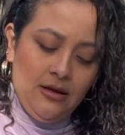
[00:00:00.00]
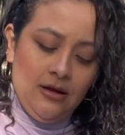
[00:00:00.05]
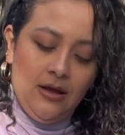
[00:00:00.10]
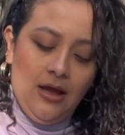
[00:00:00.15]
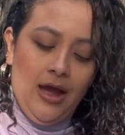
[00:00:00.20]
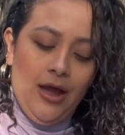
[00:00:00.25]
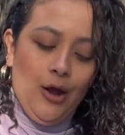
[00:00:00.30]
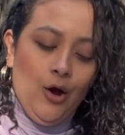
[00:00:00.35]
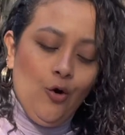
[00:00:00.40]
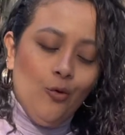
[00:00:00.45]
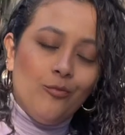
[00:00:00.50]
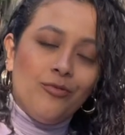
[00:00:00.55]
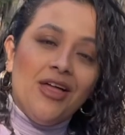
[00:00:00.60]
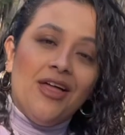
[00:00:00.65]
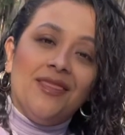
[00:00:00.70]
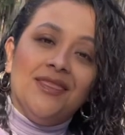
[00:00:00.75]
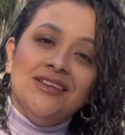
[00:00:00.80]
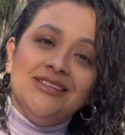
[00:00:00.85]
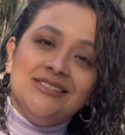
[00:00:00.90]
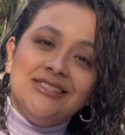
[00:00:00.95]
I hope that
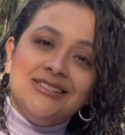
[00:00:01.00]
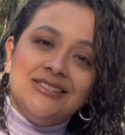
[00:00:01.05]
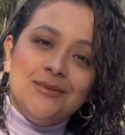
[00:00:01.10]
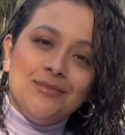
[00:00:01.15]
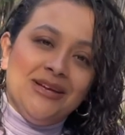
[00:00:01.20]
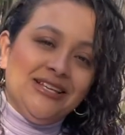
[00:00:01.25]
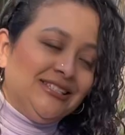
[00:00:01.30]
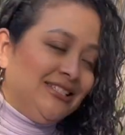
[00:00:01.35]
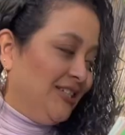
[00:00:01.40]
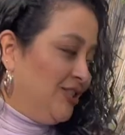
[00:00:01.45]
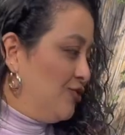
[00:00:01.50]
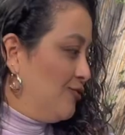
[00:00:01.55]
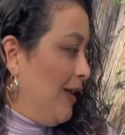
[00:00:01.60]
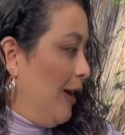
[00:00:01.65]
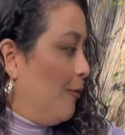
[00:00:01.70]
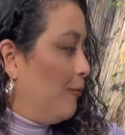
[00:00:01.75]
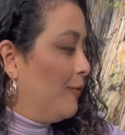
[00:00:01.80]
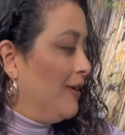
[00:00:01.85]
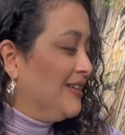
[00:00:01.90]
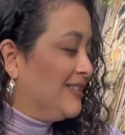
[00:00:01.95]
this is a message that
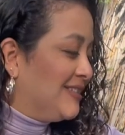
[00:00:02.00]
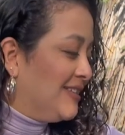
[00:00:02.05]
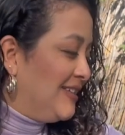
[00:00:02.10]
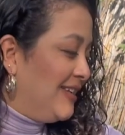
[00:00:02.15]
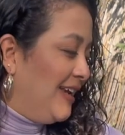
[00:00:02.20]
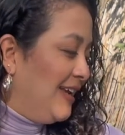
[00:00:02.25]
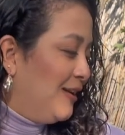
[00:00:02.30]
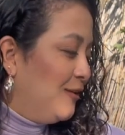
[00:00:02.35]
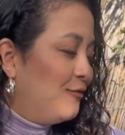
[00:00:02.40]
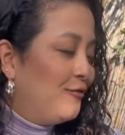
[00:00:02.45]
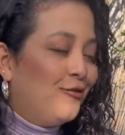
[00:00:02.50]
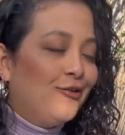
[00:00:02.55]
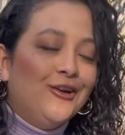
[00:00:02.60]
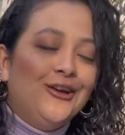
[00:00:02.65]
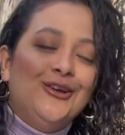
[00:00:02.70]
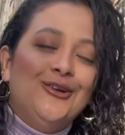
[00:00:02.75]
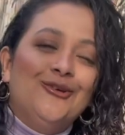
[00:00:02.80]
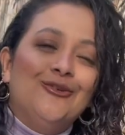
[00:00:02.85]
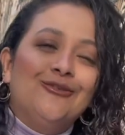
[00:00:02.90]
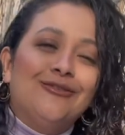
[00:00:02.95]
resonated for
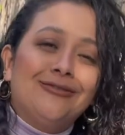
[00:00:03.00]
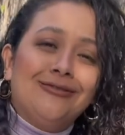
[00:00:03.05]
you.